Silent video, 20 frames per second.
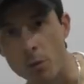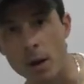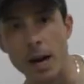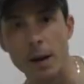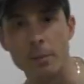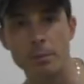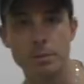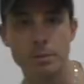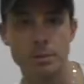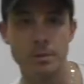
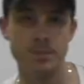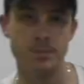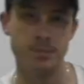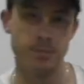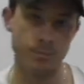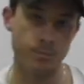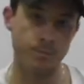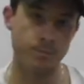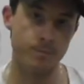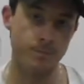wrap,
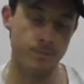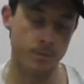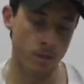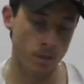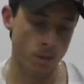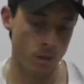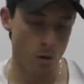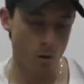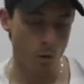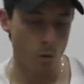
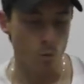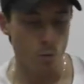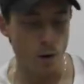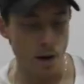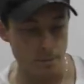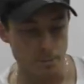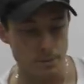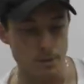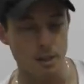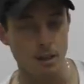
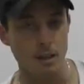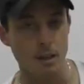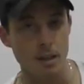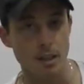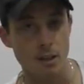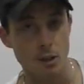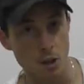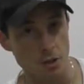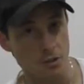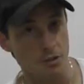wrapped it
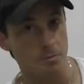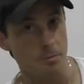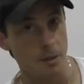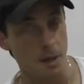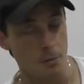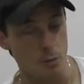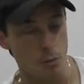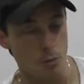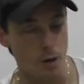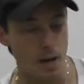in lots of
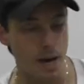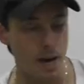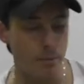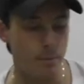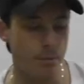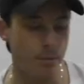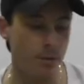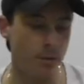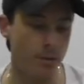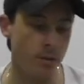bubble
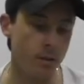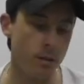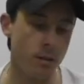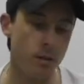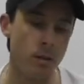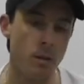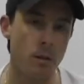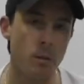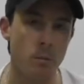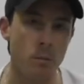wrap,
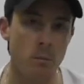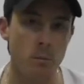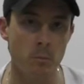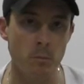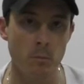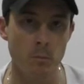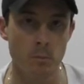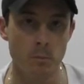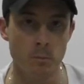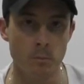
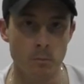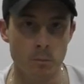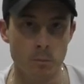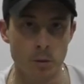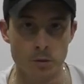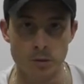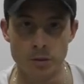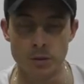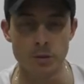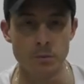
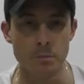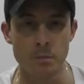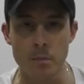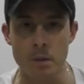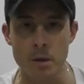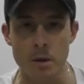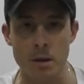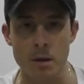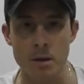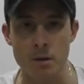put
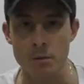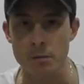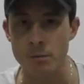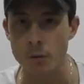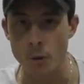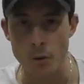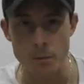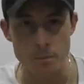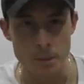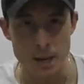some
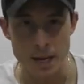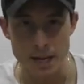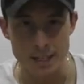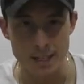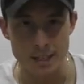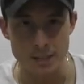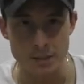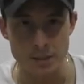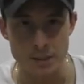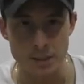foam
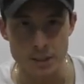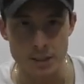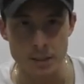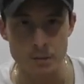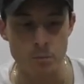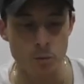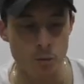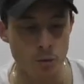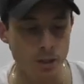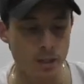peanuts in
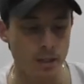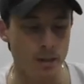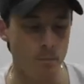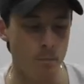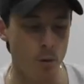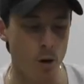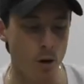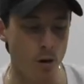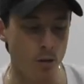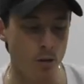it, put it in a
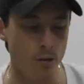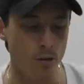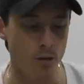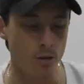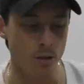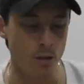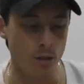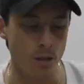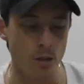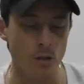
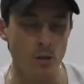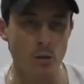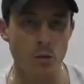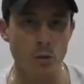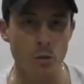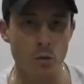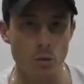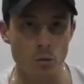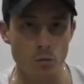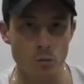box,
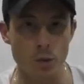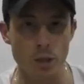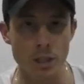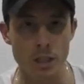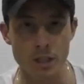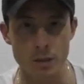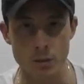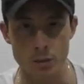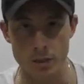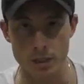took
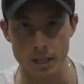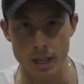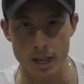really good